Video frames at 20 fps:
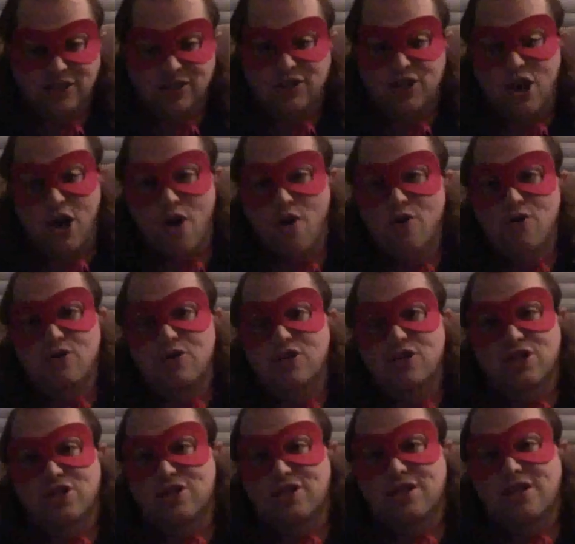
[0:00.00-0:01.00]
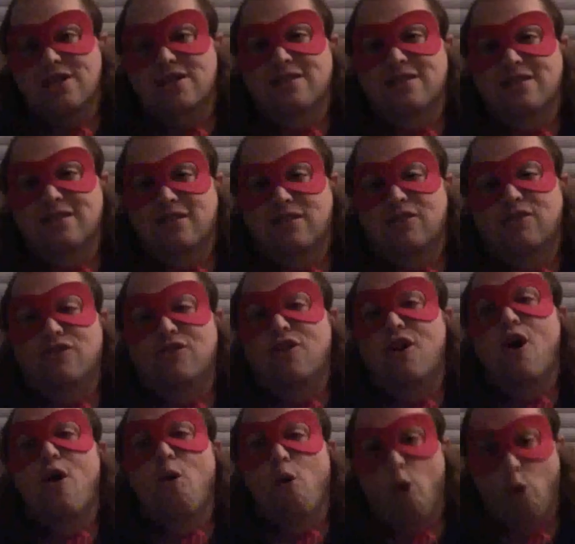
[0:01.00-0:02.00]
Go just needs to
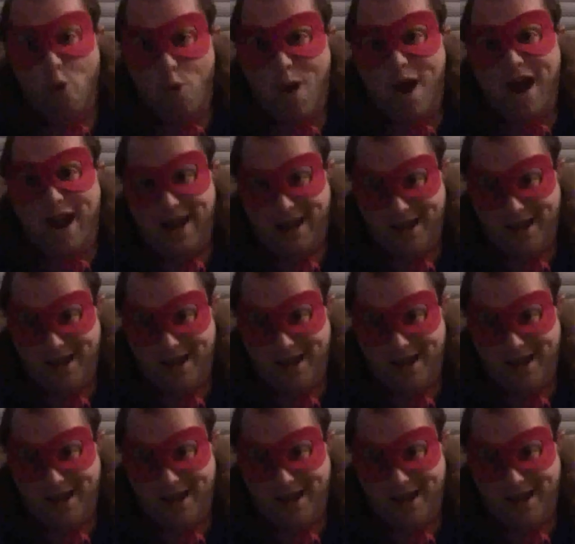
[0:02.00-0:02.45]
go away.